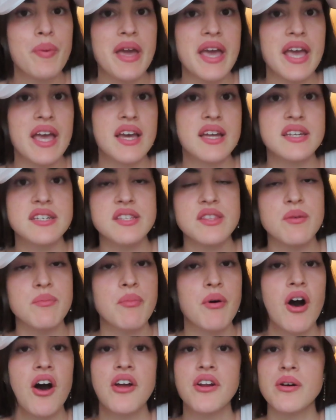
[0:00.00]
pant, the
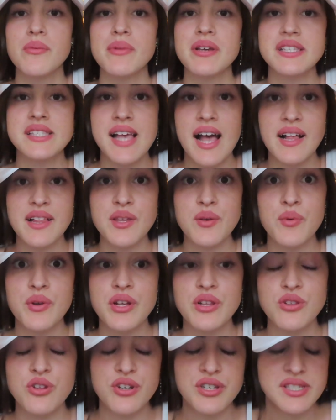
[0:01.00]
bottom, exactly what
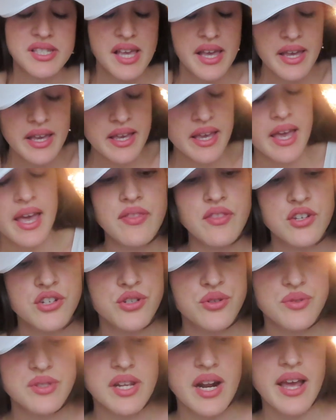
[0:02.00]
it looks like. And the
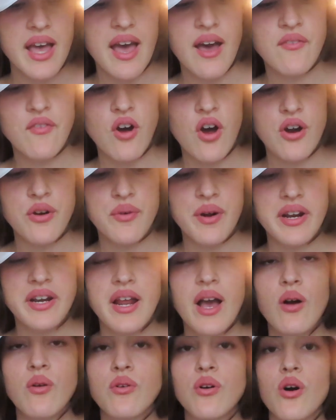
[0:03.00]
shoes that I have on right
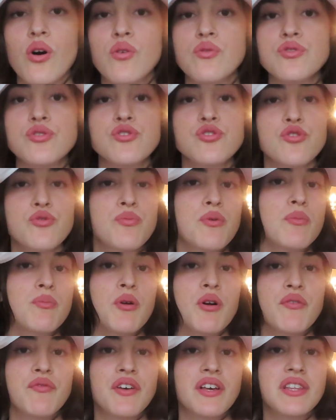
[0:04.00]
now go super
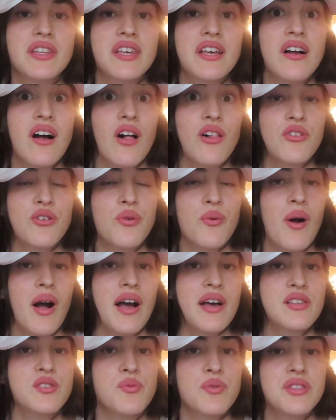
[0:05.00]
perfectly
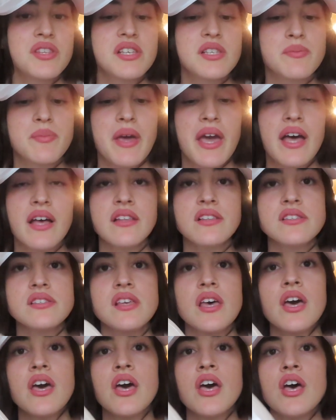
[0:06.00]
color-wise with these pants.
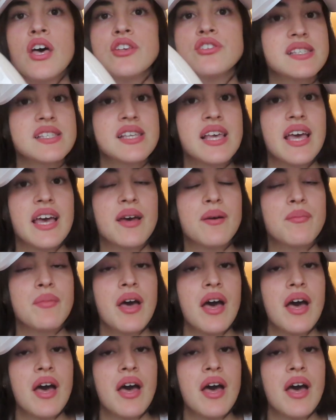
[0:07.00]
Sam